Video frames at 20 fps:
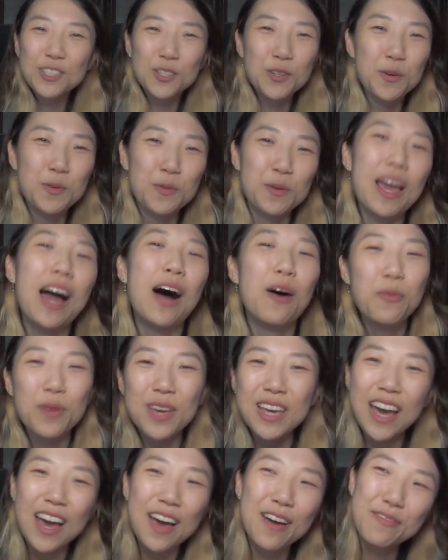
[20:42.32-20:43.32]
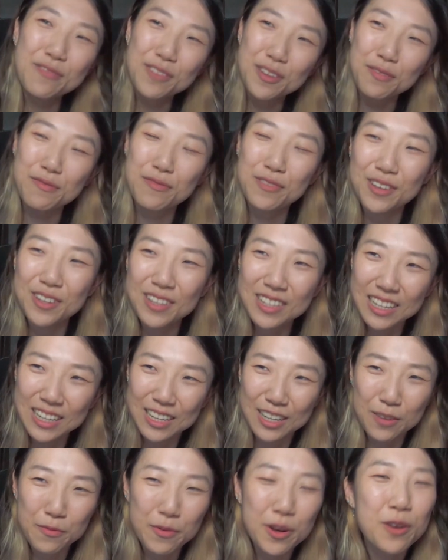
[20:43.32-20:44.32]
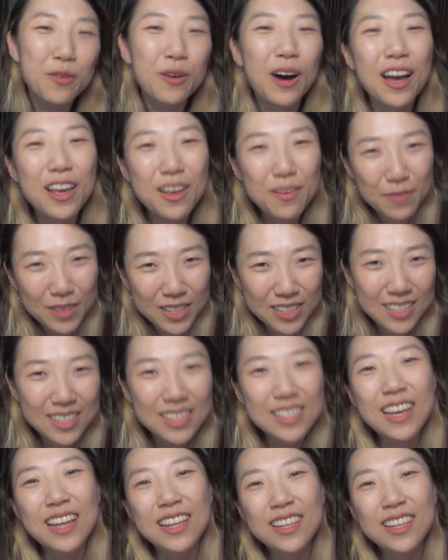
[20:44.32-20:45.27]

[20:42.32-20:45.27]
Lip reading: So yeah, we have different requirements